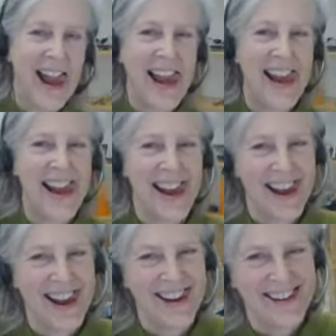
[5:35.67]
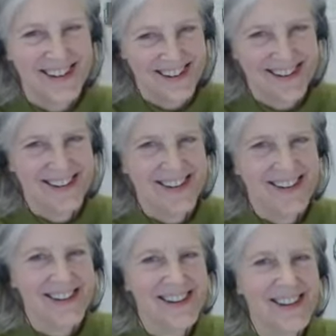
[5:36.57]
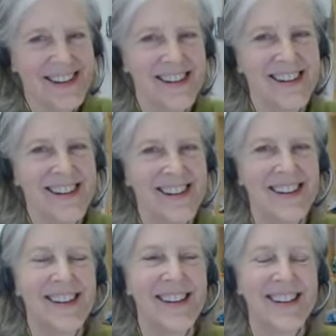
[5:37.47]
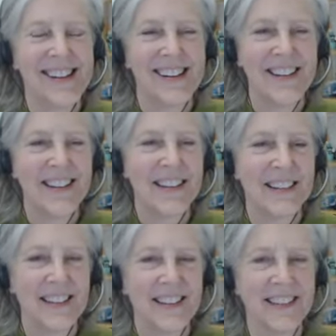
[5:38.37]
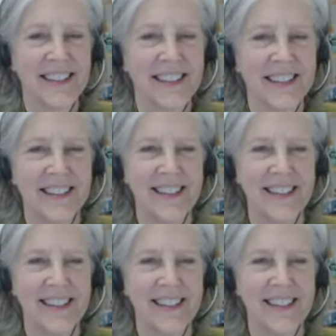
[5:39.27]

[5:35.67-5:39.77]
(silent)